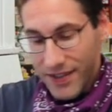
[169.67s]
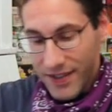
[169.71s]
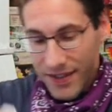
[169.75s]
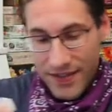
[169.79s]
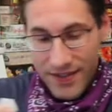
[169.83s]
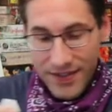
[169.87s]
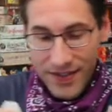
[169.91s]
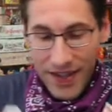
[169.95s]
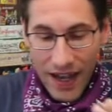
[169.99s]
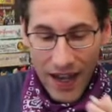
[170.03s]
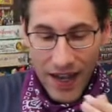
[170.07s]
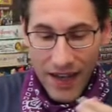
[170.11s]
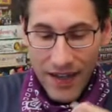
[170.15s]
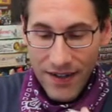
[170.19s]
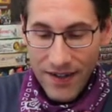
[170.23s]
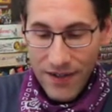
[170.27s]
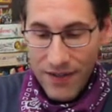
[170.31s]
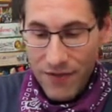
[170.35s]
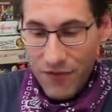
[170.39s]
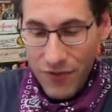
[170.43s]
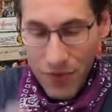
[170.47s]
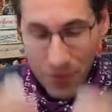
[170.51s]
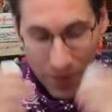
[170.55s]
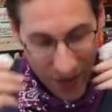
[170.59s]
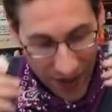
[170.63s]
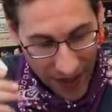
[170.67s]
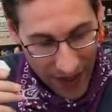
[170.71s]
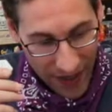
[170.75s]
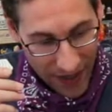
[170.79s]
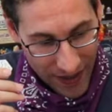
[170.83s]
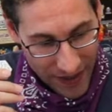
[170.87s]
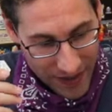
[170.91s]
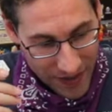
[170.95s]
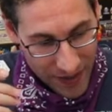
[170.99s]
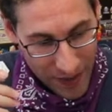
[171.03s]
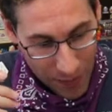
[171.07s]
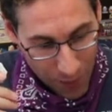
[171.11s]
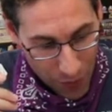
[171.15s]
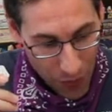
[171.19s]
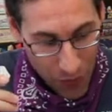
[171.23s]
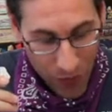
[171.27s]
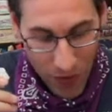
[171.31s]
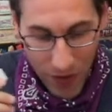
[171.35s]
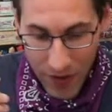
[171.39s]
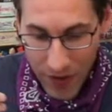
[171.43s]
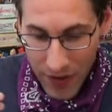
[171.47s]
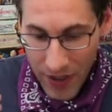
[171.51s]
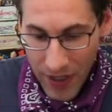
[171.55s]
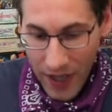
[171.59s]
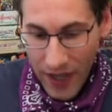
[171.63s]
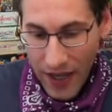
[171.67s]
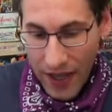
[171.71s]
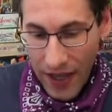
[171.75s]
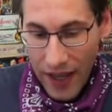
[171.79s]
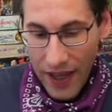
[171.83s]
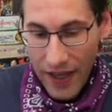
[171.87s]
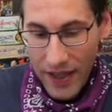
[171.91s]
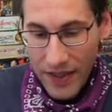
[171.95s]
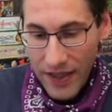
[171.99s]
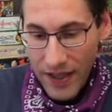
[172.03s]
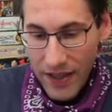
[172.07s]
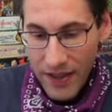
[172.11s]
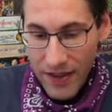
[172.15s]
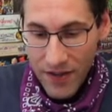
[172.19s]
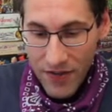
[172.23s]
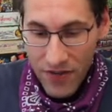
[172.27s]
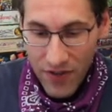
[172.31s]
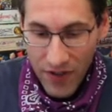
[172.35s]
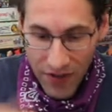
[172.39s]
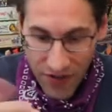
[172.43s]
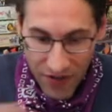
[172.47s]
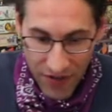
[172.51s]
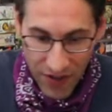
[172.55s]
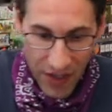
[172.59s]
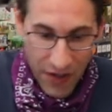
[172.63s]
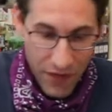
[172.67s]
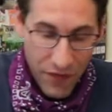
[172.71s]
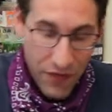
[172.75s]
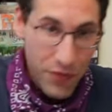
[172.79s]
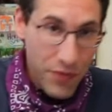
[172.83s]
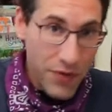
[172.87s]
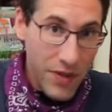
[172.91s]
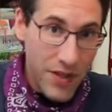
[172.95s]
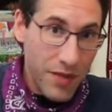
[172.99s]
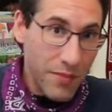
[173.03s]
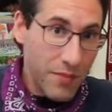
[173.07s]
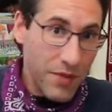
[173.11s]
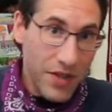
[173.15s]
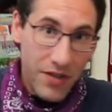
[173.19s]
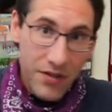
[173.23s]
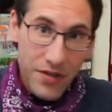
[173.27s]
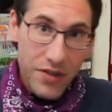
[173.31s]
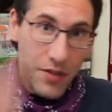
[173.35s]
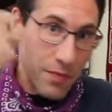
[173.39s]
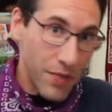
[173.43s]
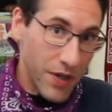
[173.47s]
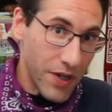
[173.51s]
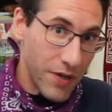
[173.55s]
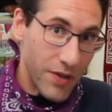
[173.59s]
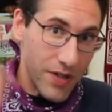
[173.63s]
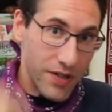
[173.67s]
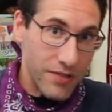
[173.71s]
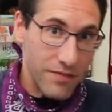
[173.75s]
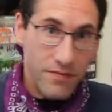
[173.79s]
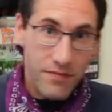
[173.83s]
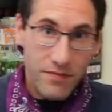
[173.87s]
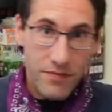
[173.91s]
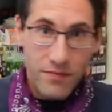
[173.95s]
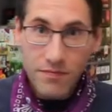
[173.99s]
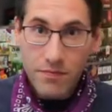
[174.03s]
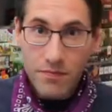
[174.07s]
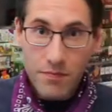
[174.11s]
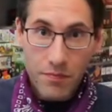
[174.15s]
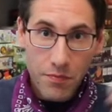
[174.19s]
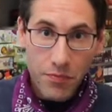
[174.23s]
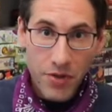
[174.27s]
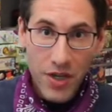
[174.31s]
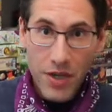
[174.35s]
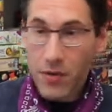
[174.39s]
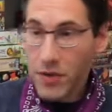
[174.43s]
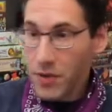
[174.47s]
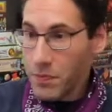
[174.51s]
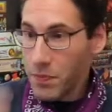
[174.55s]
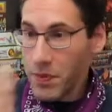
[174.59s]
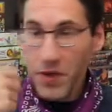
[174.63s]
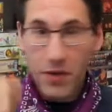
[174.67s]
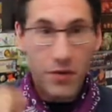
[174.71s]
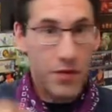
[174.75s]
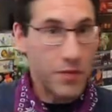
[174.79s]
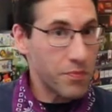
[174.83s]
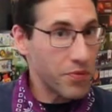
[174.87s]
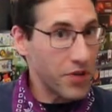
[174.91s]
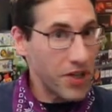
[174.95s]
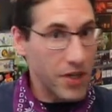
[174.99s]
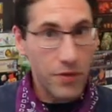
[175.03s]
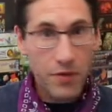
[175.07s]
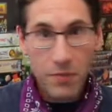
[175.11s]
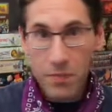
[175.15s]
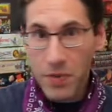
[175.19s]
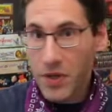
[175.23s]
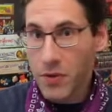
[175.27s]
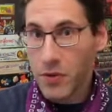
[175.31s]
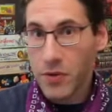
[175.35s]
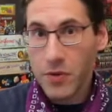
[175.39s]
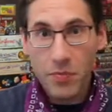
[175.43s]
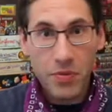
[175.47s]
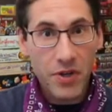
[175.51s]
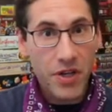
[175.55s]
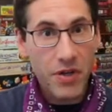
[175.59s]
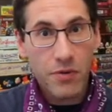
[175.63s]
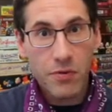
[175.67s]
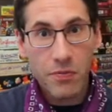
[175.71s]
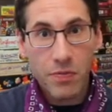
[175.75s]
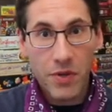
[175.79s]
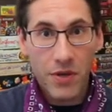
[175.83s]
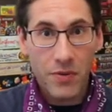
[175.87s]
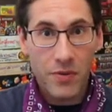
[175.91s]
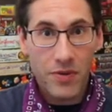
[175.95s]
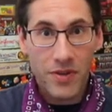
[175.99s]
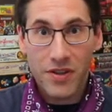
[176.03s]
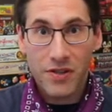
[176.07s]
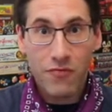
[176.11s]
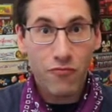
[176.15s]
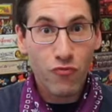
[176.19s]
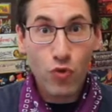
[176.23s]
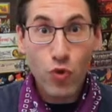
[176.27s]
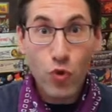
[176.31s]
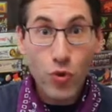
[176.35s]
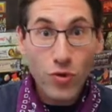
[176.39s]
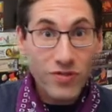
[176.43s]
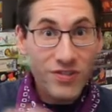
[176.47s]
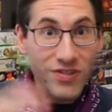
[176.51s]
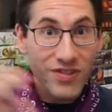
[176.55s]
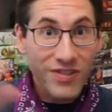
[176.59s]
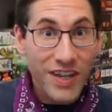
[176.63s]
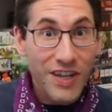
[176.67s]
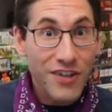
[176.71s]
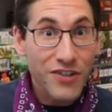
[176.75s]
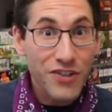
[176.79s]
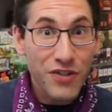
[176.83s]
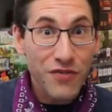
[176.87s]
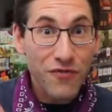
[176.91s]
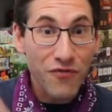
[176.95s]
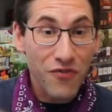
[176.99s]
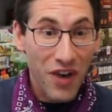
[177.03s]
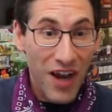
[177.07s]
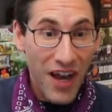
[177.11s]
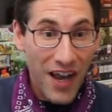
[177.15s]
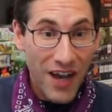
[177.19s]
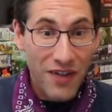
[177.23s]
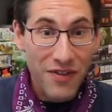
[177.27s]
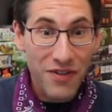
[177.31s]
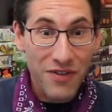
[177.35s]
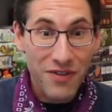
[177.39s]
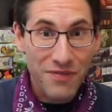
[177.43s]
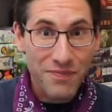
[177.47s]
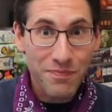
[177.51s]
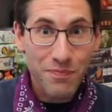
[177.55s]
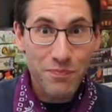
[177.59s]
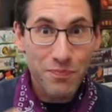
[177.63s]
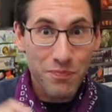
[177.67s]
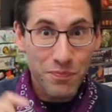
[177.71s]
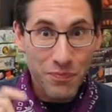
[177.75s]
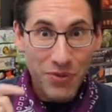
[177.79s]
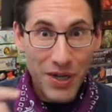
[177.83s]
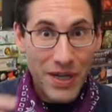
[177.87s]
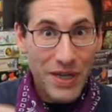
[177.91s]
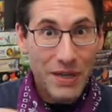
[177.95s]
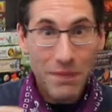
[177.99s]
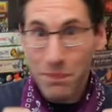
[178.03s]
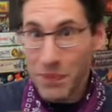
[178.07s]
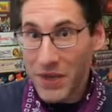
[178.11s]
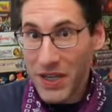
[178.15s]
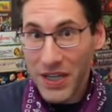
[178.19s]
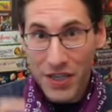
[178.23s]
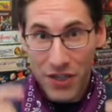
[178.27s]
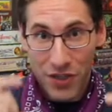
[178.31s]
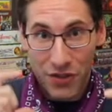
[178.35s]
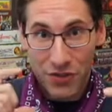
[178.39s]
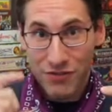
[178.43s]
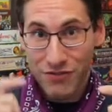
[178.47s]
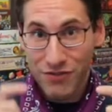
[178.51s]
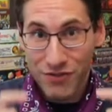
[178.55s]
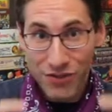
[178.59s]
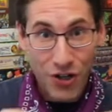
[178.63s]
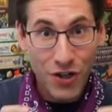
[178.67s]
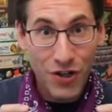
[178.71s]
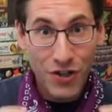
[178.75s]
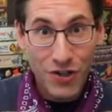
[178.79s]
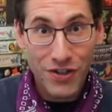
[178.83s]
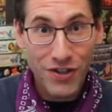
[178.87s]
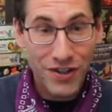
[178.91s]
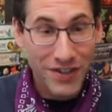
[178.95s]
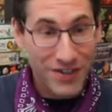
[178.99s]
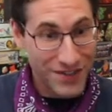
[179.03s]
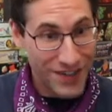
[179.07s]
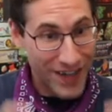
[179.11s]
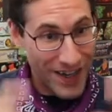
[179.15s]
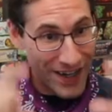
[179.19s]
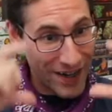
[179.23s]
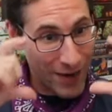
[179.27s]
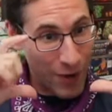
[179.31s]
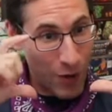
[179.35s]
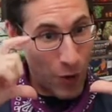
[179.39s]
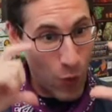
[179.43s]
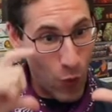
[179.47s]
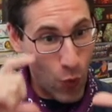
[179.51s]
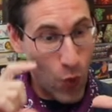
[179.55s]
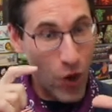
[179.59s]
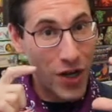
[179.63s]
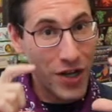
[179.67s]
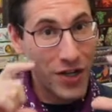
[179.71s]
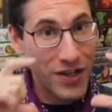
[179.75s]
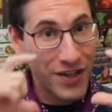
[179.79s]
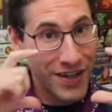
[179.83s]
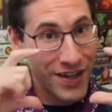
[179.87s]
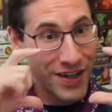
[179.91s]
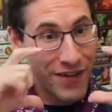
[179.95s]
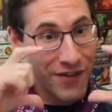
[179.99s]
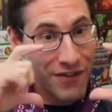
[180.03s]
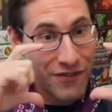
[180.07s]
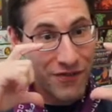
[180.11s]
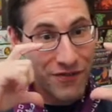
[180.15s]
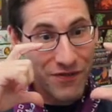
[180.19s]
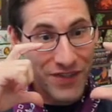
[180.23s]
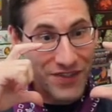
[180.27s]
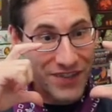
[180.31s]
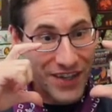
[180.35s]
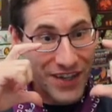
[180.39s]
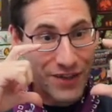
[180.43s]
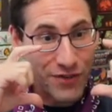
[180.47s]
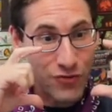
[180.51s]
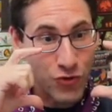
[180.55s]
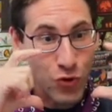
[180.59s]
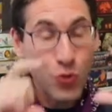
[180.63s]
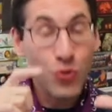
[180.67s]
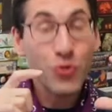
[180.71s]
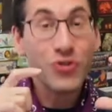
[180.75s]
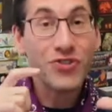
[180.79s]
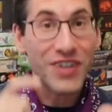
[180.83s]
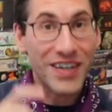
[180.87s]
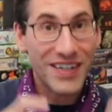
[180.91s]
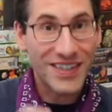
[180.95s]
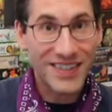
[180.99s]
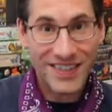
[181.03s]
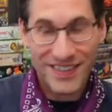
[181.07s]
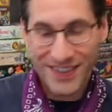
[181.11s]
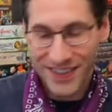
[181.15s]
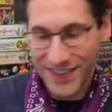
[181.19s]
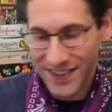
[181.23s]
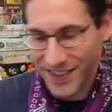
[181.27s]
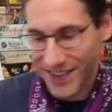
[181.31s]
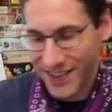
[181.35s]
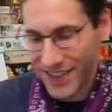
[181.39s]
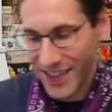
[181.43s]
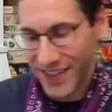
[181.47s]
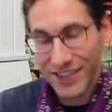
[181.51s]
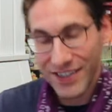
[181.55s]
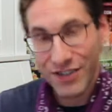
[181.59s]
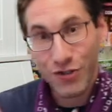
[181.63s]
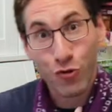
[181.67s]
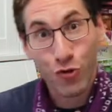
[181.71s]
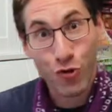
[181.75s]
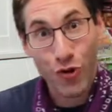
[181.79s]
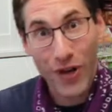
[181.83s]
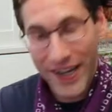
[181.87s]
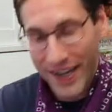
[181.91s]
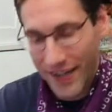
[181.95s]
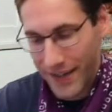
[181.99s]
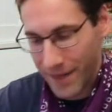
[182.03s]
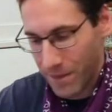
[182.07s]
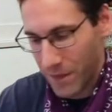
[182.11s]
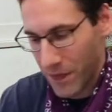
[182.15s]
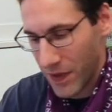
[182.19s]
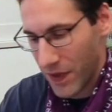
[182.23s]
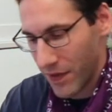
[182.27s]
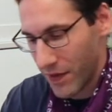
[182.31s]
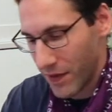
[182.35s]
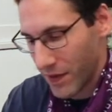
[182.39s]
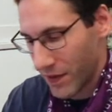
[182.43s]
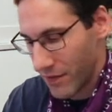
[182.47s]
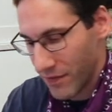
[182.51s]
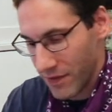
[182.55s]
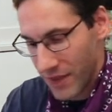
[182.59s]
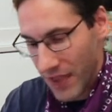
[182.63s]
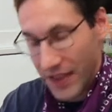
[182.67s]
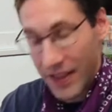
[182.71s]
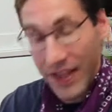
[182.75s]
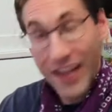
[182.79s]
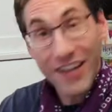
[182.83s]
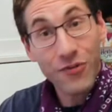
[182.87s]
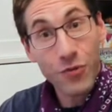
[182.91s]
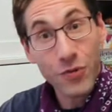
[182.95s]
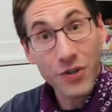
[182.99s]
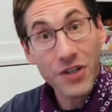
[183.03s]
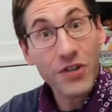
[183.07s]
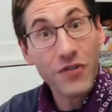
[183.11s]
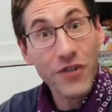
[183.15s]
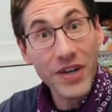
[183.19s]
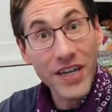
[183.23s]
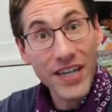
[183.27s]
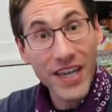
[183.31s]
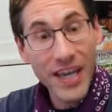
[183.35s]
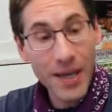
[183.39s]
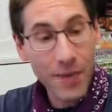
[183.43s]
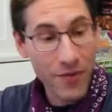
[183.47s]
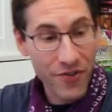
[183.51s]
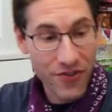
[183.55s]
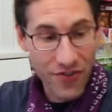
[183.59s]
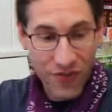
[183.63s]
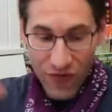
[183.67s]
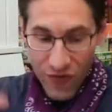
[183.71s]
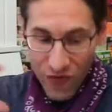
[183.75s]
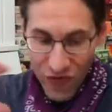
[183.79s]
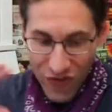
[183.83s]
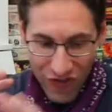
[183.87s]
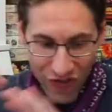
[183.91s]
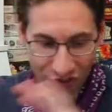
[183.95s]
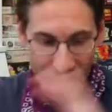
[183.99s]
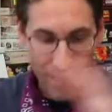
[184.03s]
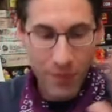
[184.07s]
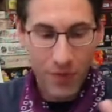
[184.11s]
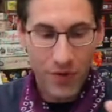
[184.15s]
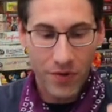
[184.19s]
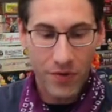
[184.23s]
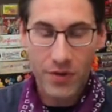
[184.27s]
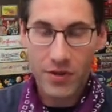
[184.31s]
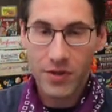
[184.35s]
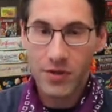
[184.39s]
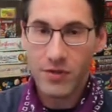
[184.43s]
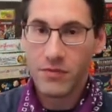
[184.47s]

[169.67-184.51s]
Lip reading: tile from your hand to the board, and then there's a set of 3 in the middle, and you pick one. Play one, pick one, play one, pick one, play one, pick one. The rules section for how the pick your turn is like 2 sentences. great. And that's what a great game is. It's simple.